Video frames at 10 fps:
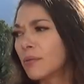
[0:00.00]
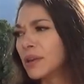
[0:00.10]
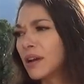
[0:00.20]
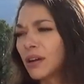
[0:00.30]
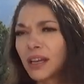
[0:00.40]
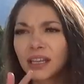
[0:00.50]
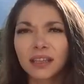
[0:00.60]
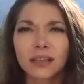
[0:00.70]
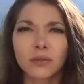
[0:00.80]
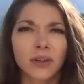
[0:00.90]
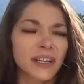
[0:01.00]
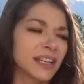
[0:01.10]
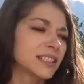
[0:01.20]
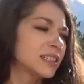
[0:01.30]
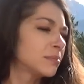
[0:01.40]
We are getting things
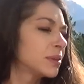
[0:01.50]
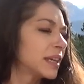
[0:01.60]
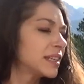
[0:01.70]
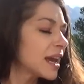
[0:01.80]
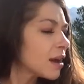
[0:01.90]
organized and planned